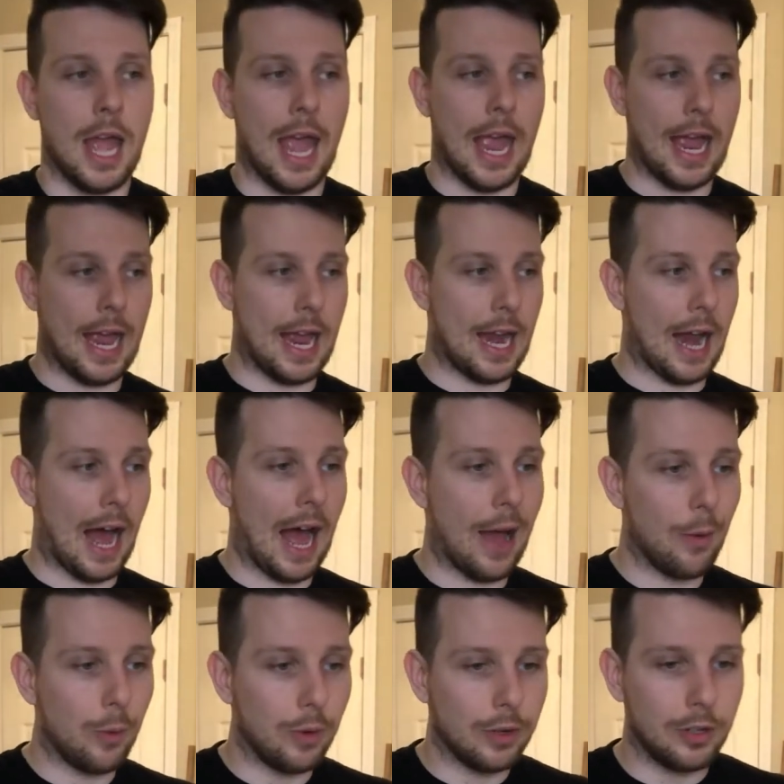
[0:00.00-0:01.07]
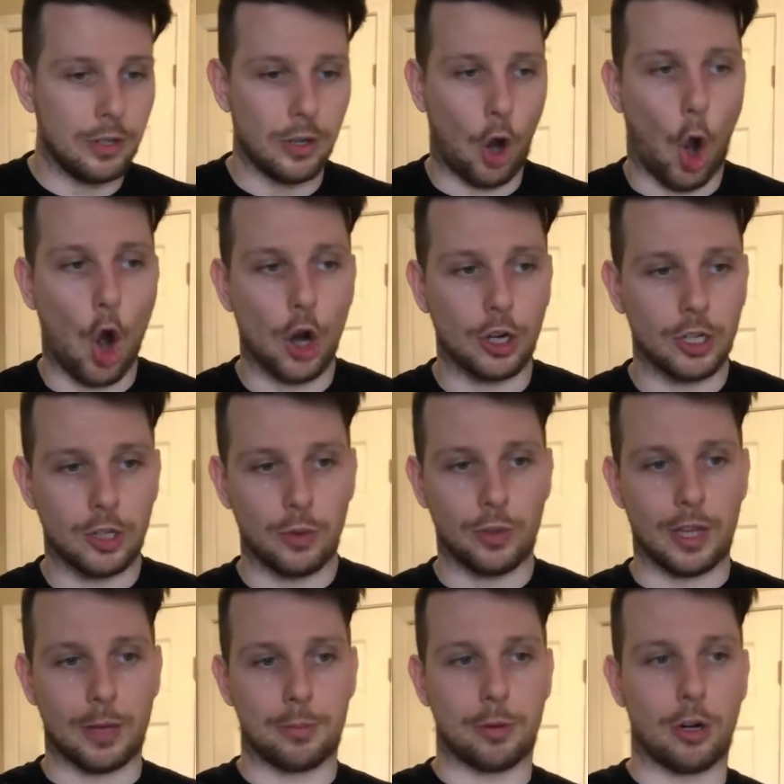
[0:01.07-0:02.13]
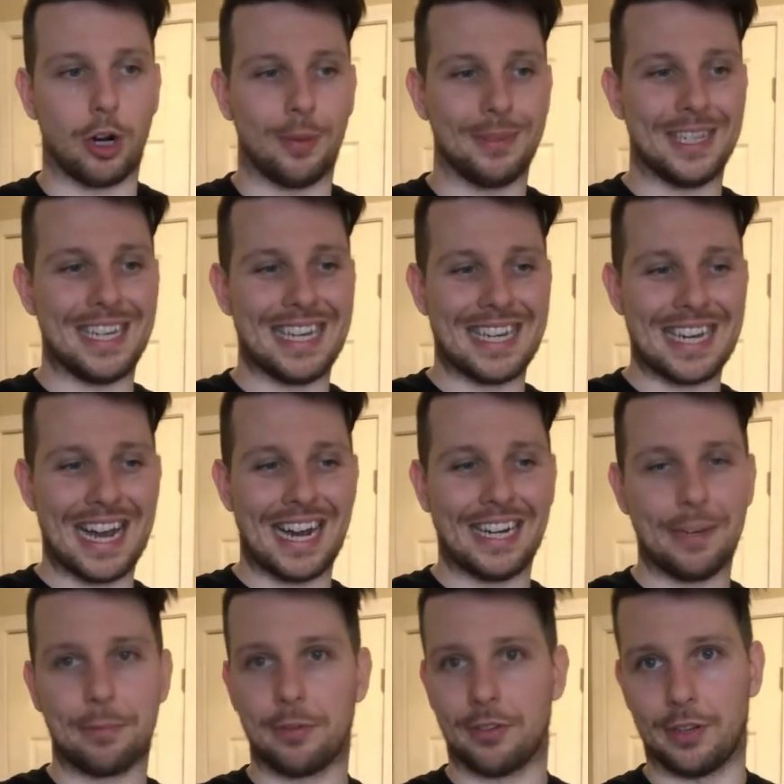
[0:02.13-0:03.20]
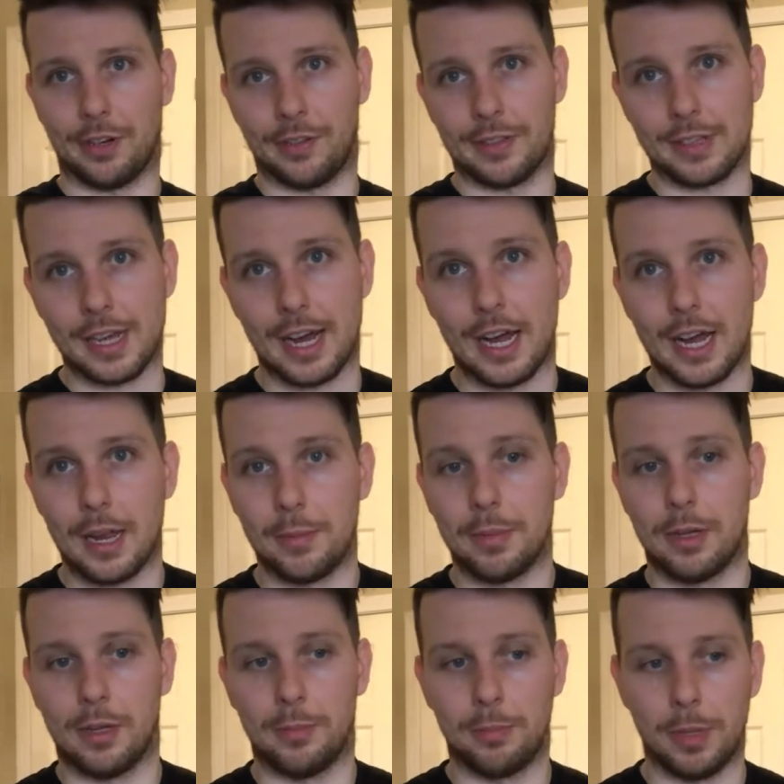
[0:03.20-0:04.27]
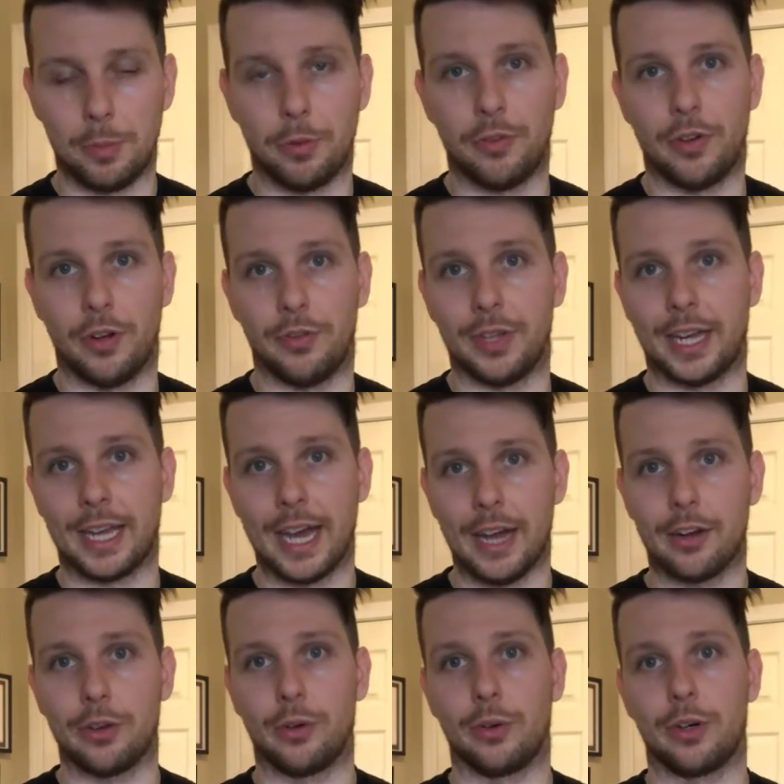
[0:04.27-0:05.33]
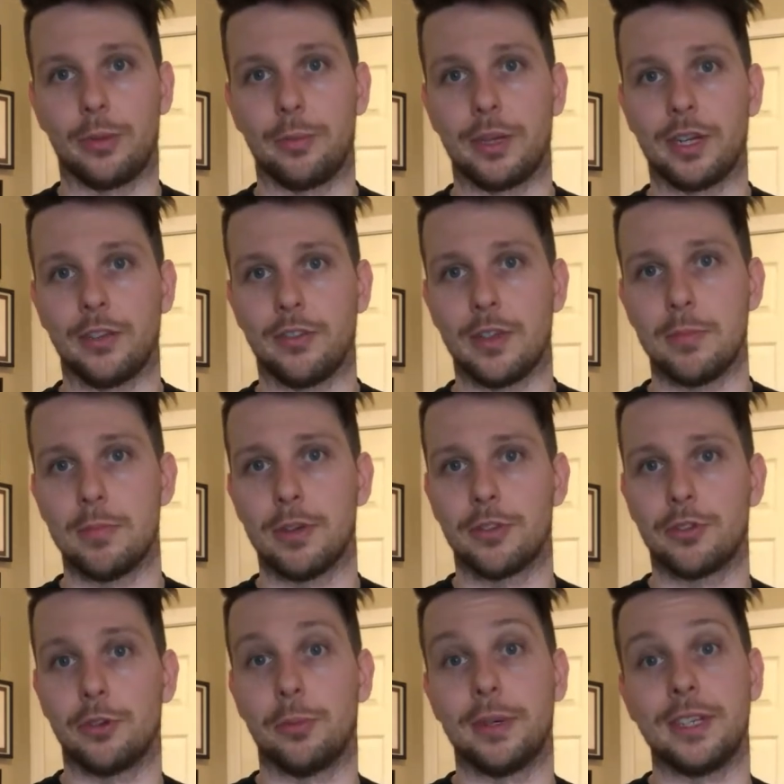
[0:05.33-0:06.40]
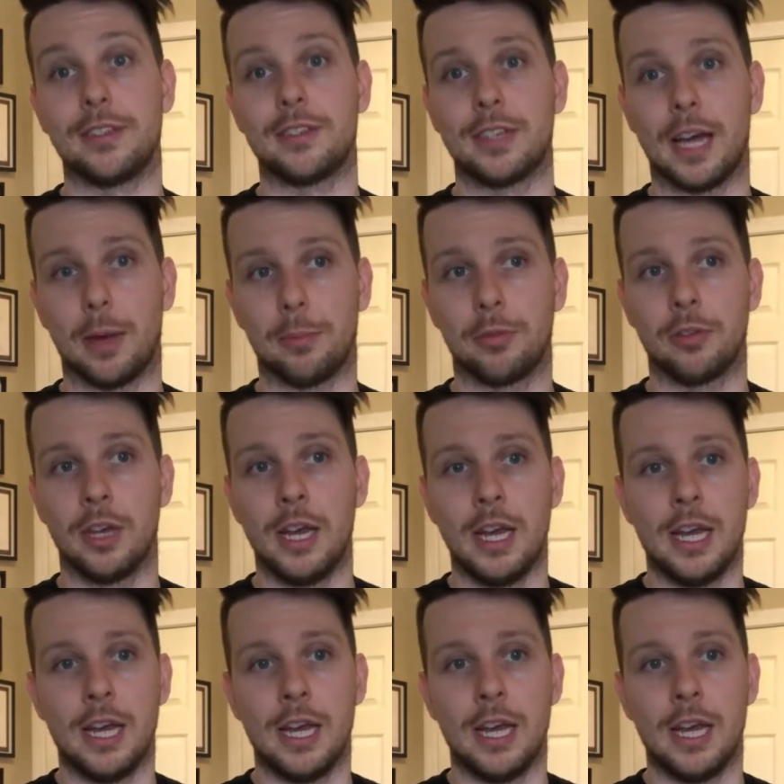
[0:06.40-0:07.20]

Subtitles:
And I would argue that probably 90% of the time people fall in that category because they miss so many steps.